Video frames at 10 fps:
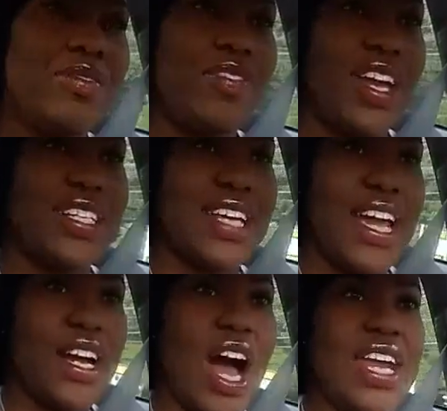
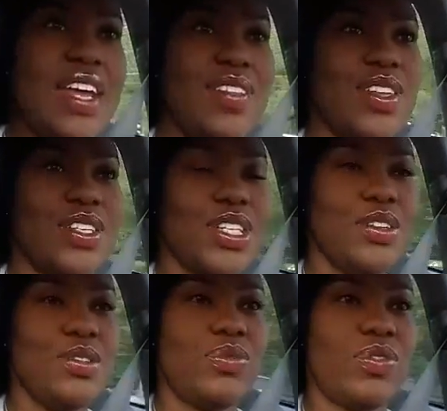Fandango. I never thought to
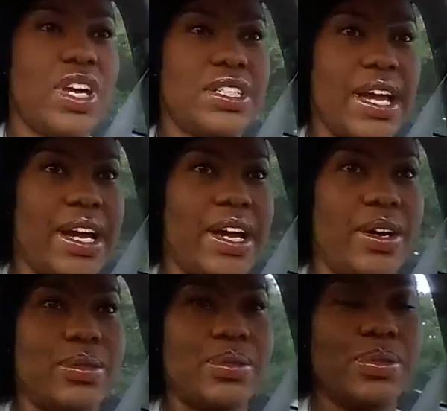use
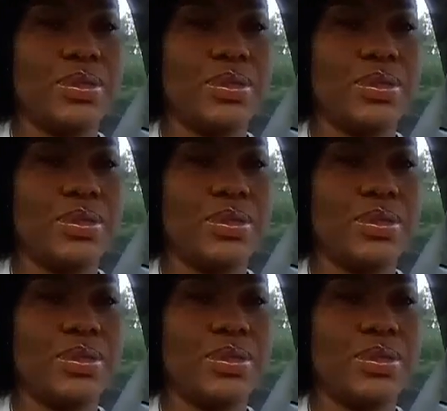Fandango.